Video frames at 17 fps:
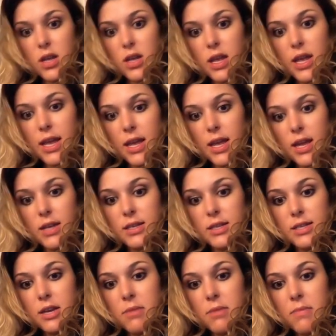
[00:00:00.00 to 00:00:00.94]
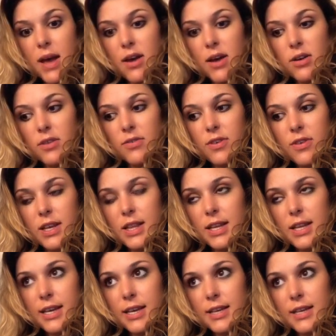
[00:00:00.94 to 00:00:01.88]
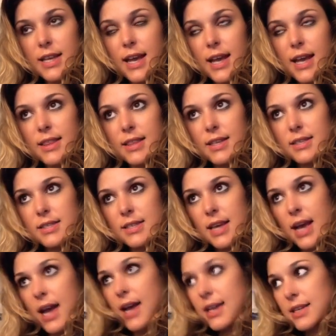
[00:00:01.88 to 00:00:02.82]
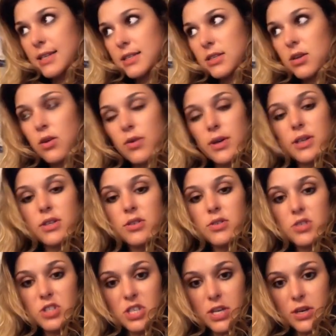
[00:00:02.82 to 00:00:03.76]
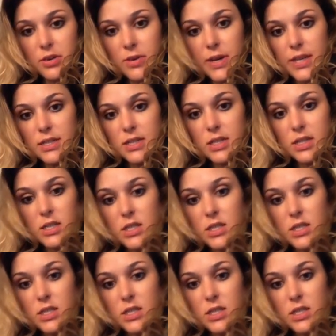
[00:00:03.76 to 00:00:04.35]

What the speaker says: and the amount of click that this ad is going to generate.